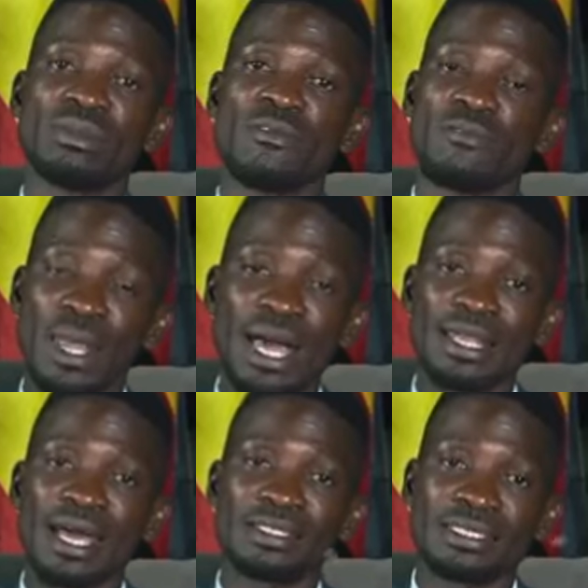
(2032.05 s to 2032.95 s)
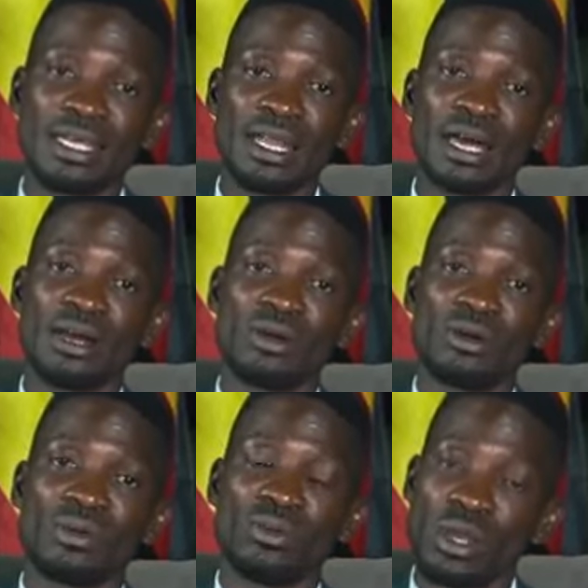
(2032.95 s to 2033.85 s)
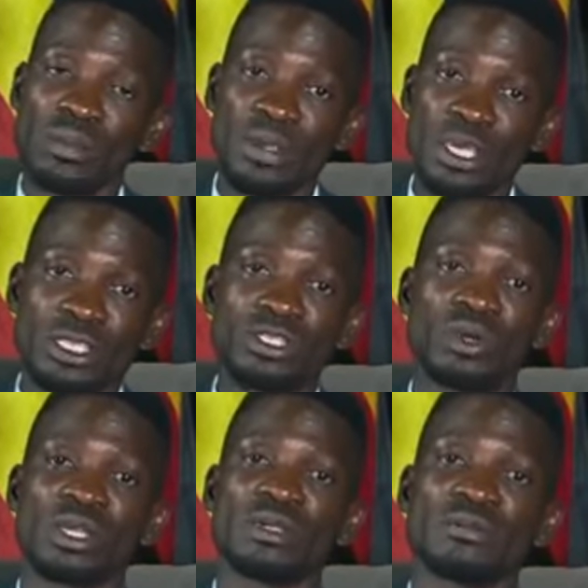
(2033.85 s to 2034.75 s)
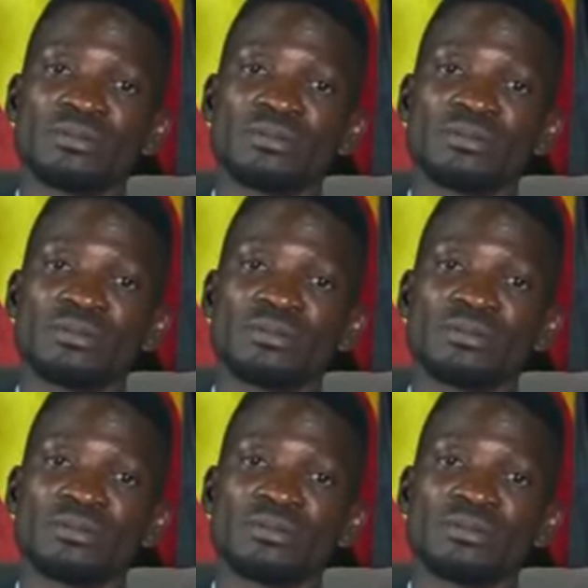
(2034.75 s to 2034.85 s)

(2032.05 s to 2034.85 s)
of blood and terror will be history.